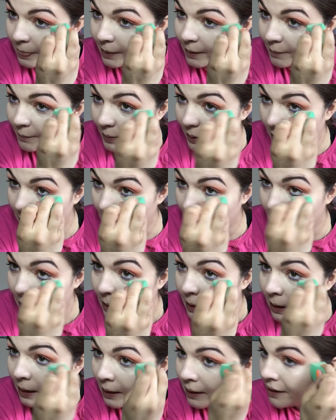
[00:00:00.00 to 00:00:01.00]
But
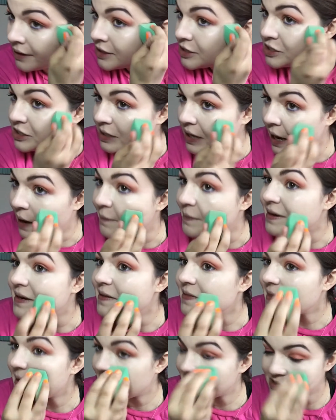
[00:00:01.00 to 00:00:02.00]
she
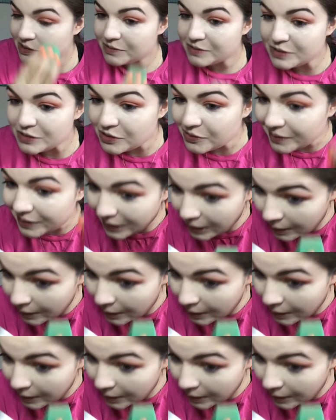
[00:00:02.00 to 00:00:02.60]
commented that she was doing